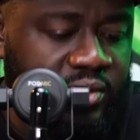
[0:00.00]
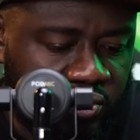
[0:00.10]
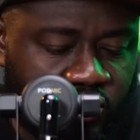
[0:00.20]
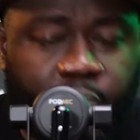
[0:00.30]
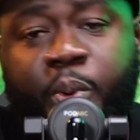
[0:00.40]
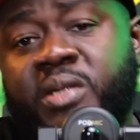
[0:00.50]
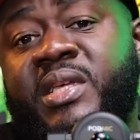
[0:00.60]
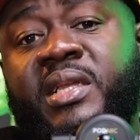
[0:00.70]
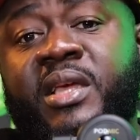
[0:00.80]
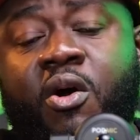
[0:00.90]

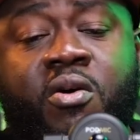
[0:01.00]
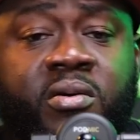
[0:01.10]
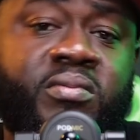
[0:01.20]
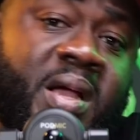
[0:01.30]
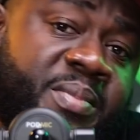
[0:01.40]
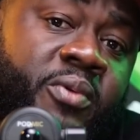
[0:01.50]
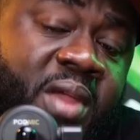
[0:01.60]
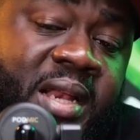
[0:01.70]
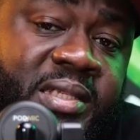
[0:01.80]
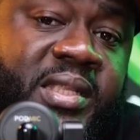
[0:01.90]
supposedly or I mean
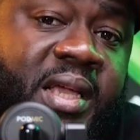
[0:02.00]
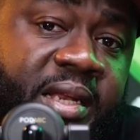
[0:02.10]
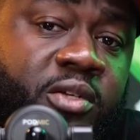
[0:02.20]
realistically